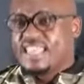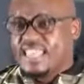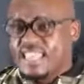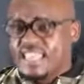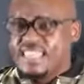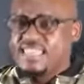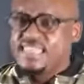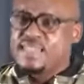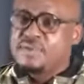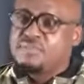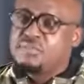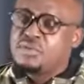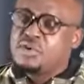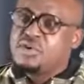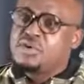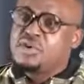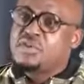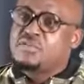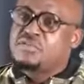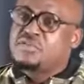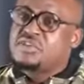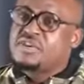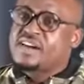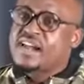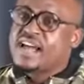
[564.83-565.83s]
in the body
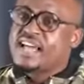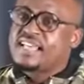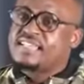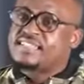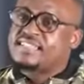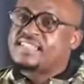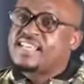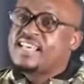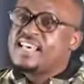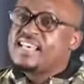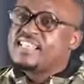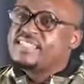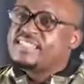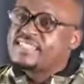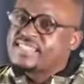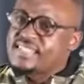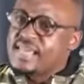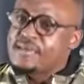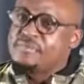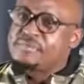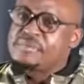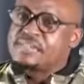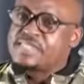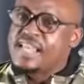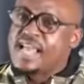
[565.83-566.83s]
of Christ,
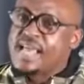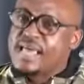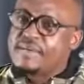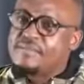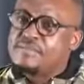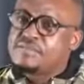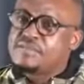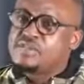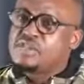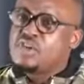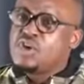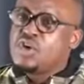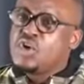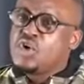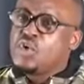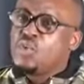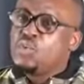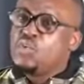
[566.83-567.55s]
sometimes